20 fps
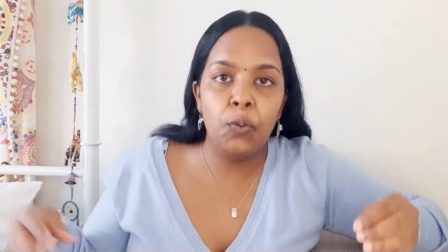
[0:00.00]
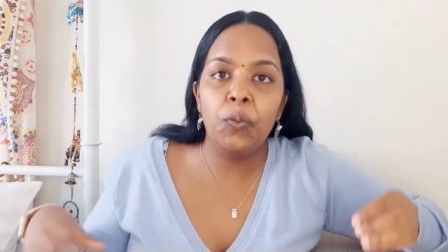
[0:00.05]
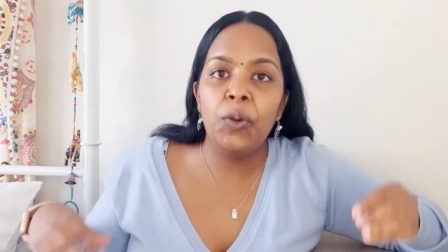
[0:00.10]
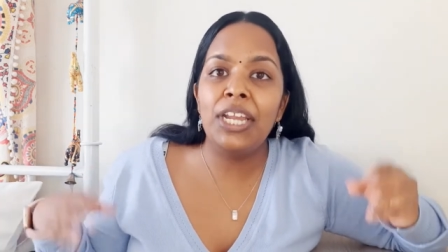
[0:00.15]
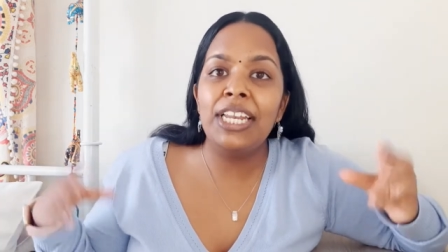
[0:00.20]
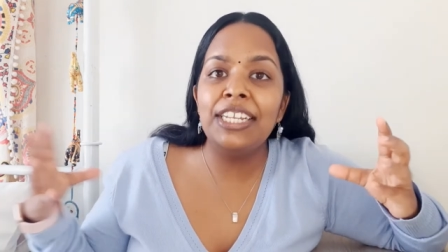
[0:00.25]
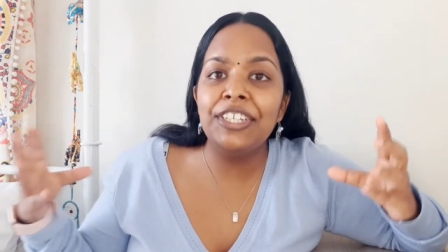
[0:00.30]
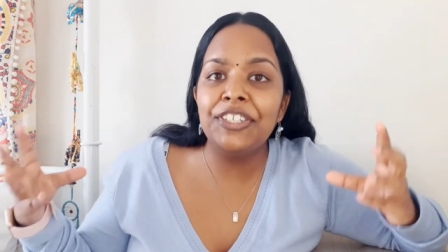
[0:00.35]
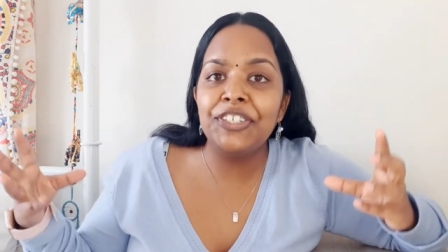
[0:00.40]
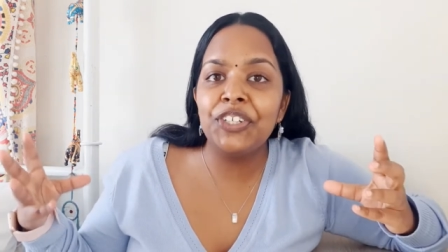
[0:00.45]

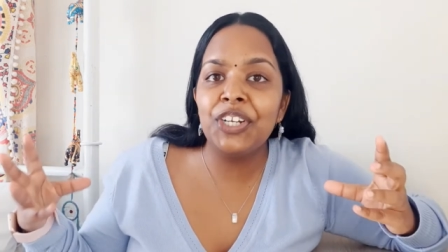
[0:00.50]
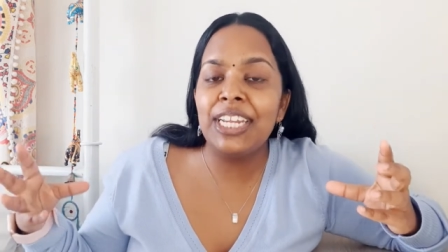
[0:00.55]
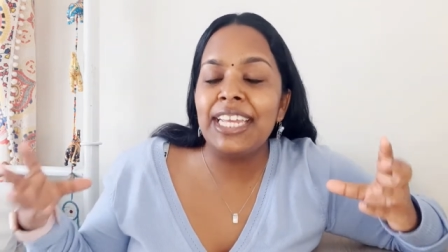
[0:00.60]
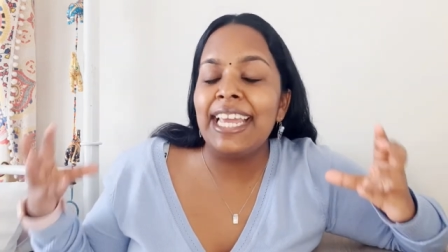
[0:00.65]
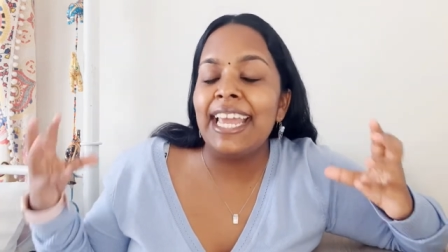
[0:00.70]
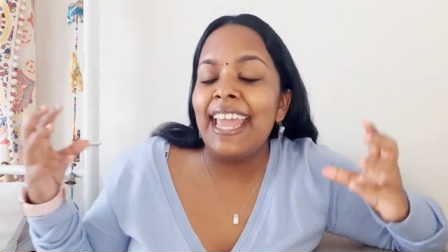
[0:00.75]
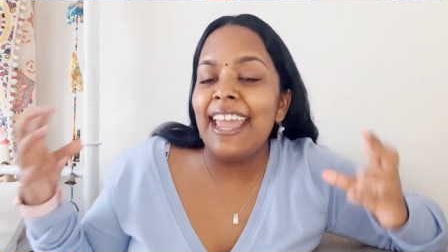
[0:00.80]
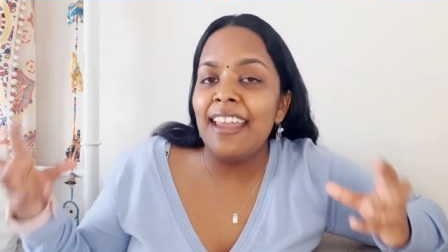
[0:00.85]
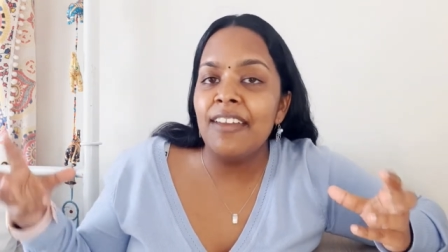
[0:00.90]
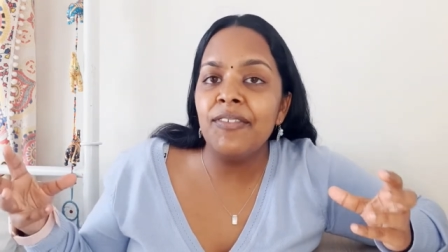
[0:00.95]
where
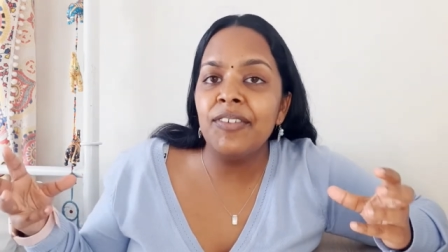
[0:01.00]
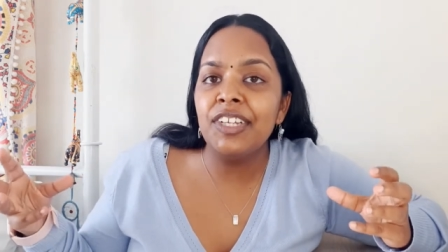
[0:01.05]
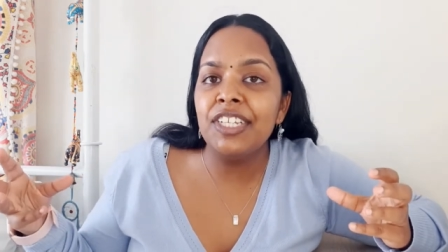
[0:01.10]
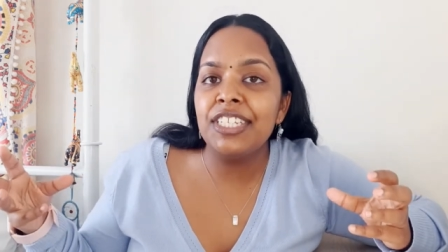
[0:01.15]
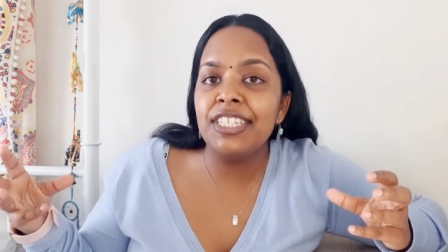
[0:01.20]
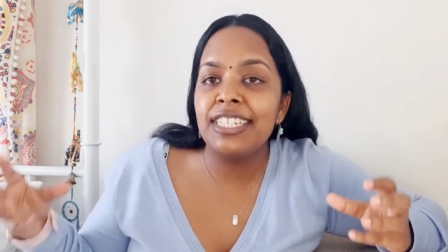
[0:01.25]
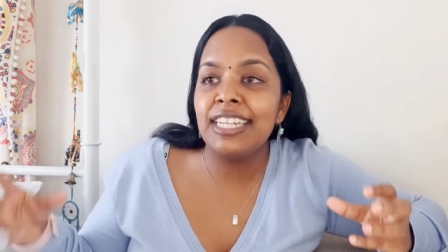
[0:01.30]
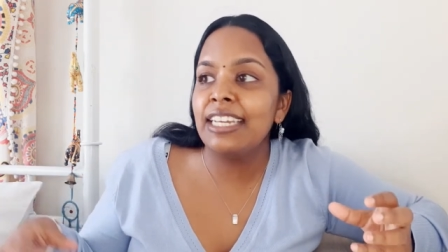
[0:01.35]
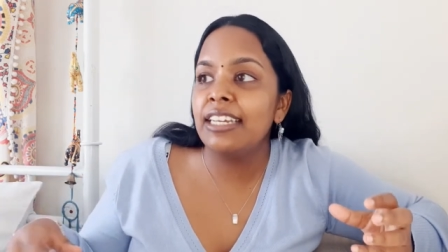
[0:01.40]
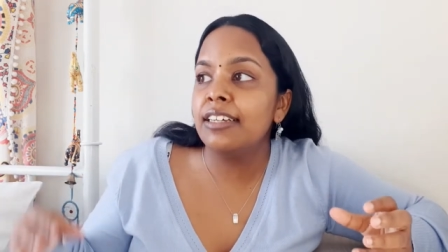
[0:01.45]
literally every
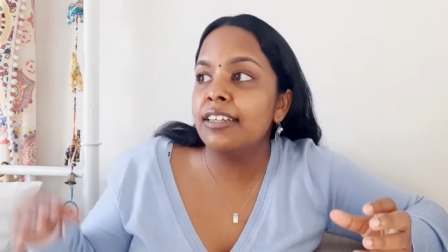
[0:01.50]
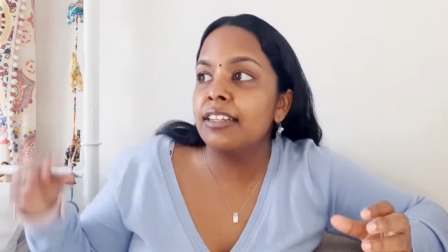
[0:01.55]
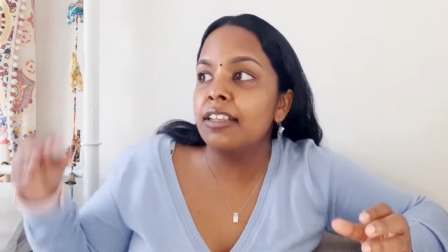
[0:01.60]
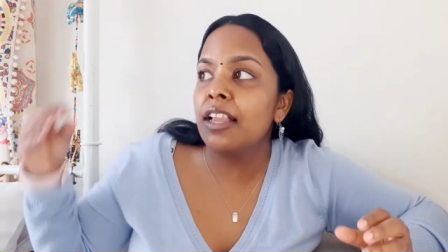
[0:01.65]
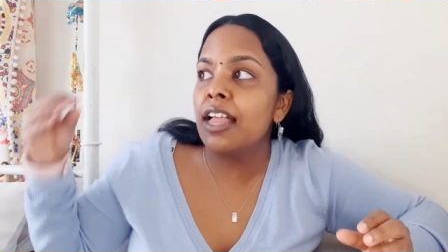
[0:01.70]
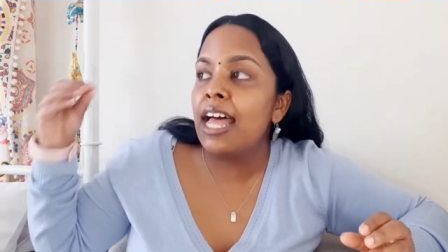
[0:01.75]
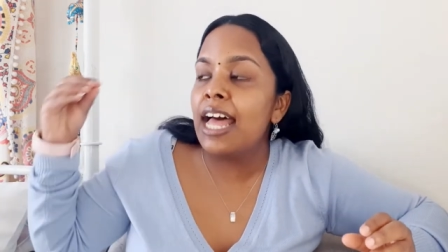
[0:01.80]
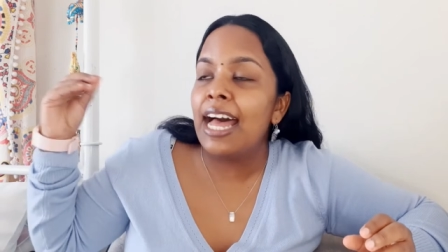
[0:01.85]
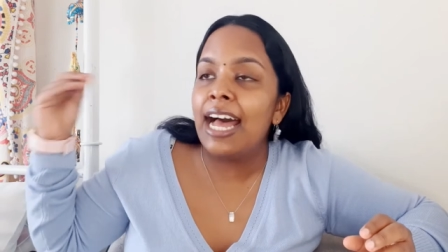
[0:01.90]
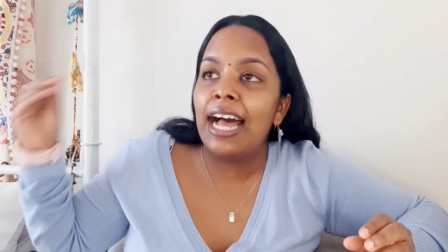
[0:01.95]
single